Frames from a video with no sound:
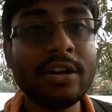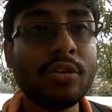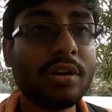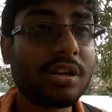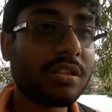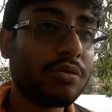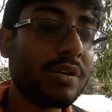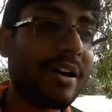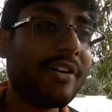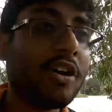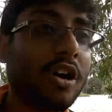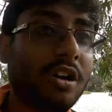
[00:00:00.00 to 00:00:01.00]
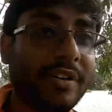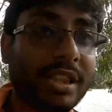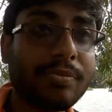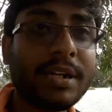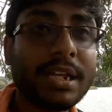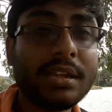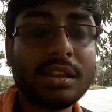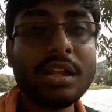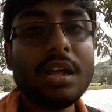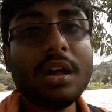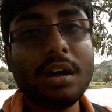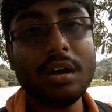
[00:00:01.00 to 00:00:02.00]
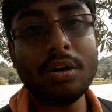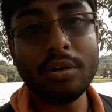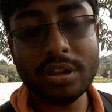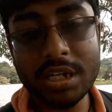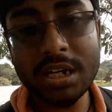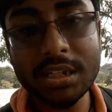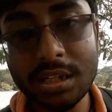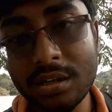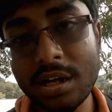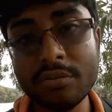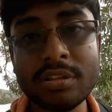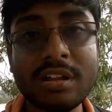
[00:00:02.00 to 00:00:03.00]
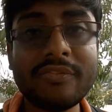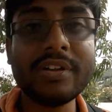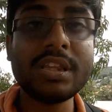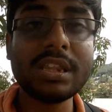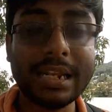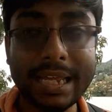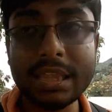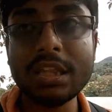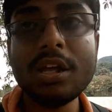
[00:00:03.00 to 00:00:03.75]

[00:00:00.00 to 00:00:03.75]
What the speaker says: hosts who have a lot of experience hosting other couchsurfers is less.